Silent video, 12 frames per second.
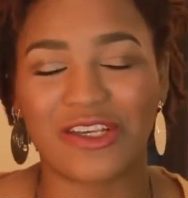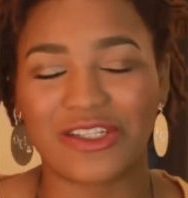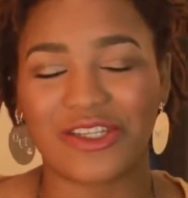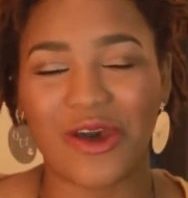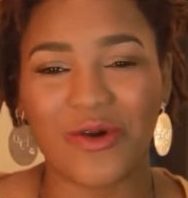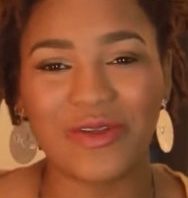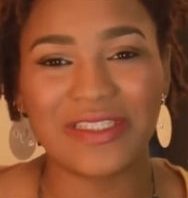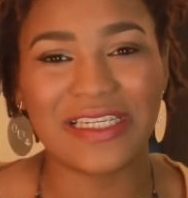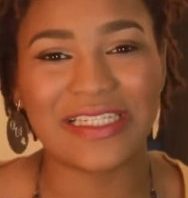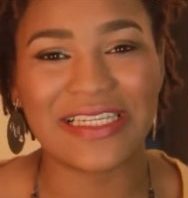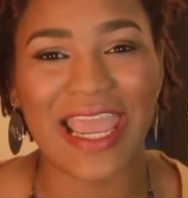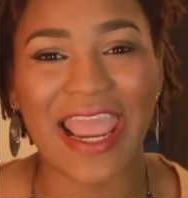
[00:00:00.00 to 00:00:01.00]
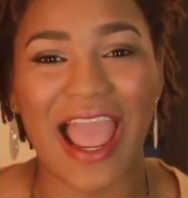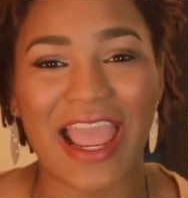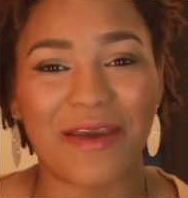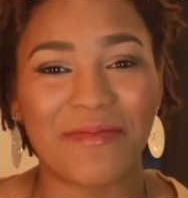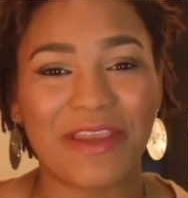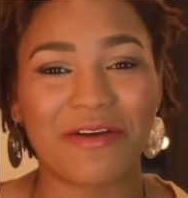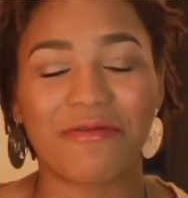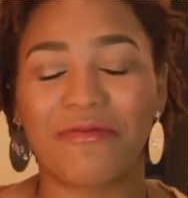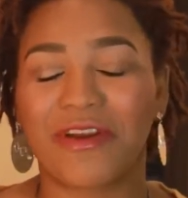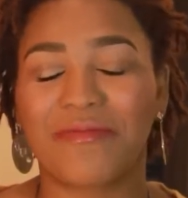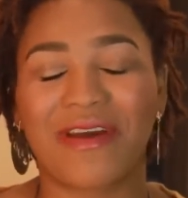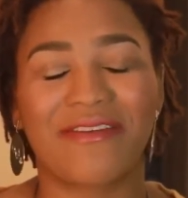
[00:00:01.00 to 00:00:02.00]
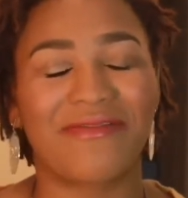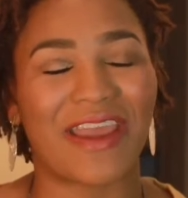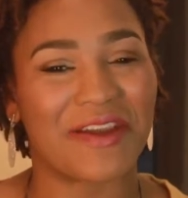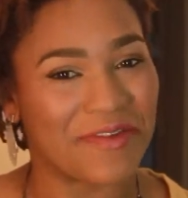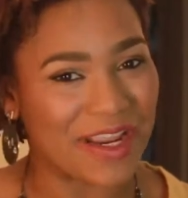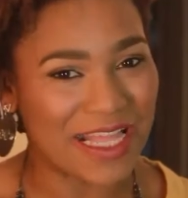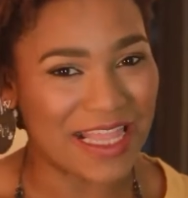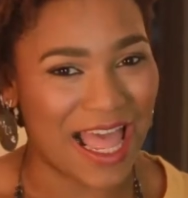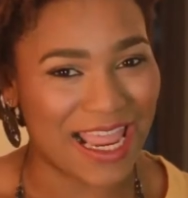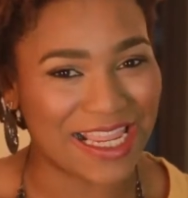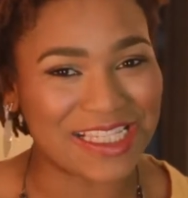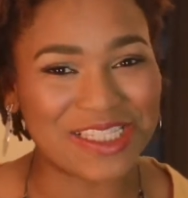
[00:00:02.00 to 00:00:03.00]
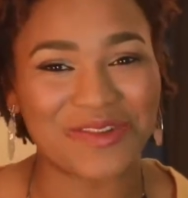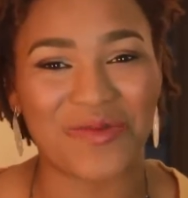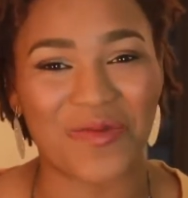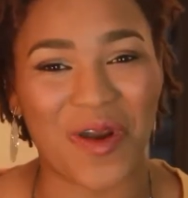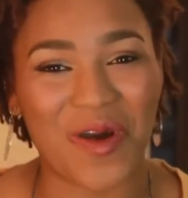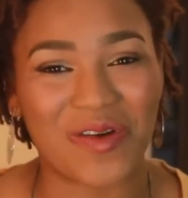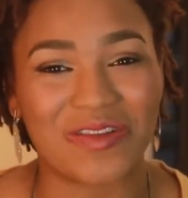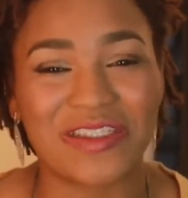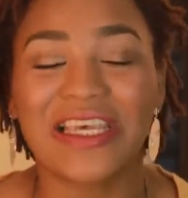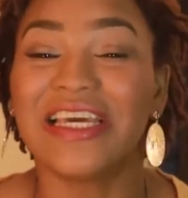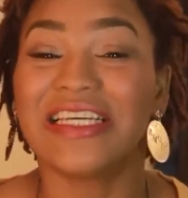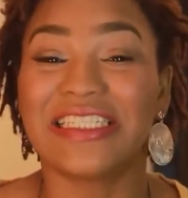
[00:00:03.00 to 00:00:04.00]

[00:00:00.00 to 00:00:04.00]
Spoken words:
So today I am here with one of my favorite clients, Rose.